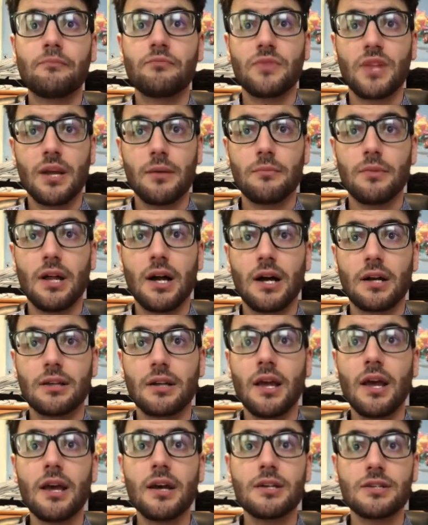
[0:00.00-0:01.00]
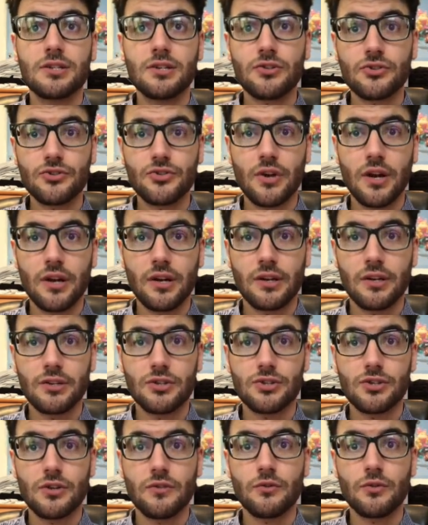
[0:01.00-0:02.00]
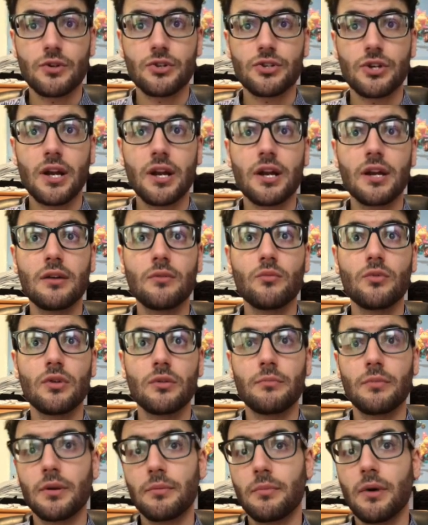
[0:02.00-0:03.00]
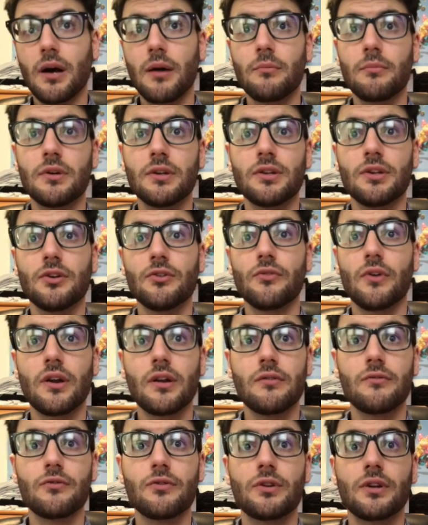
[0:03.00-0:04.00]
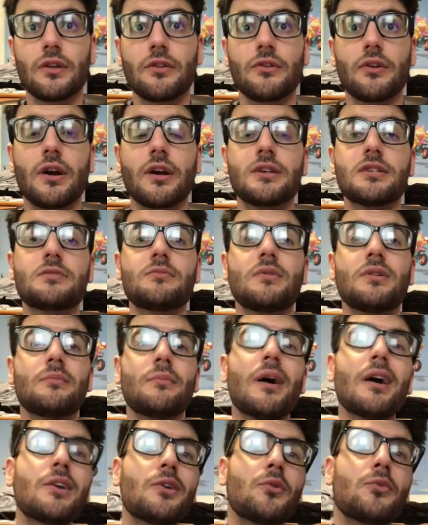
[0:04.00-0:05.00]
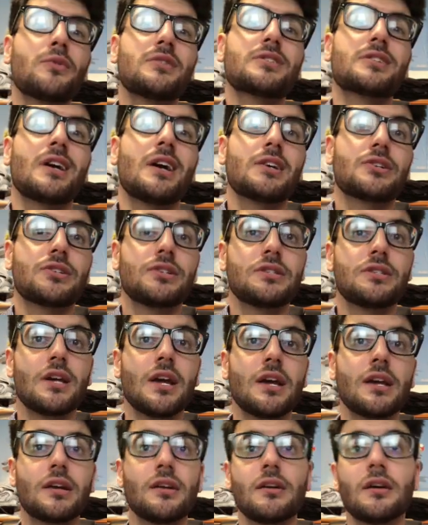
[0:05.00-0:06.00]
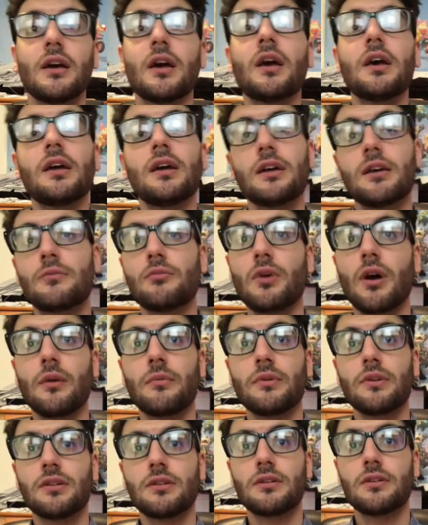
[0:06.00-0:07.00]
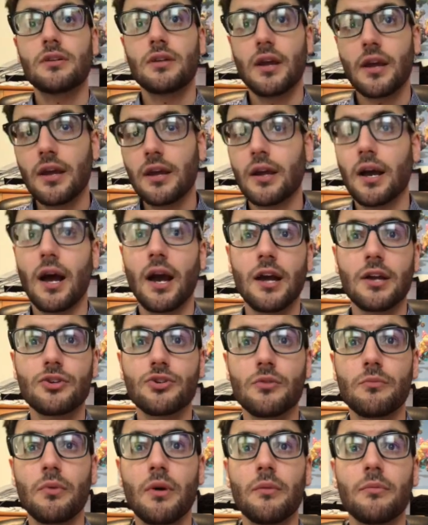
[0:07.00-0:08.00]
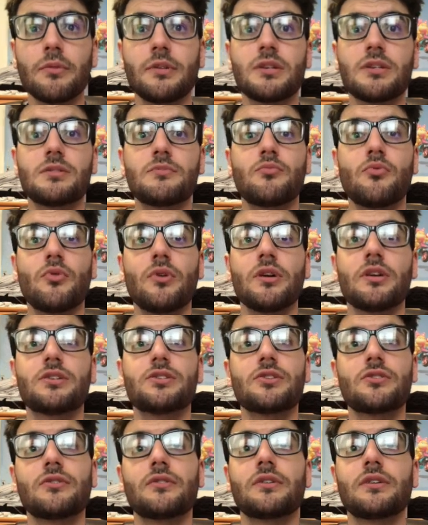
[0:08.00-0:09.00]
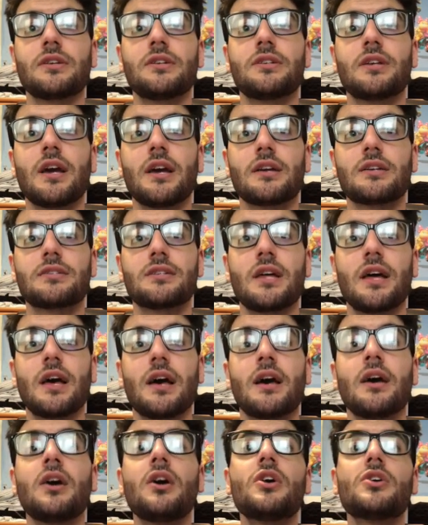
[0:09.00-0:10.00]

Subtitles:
They block that as they're trying to conserve. We're going to try to hit them with a Mud Bomb, but they're ready for another Ice Beam. I know Whiscash can tank it. He could probably tank a Hydro Pump at this point. He certainly tanks that.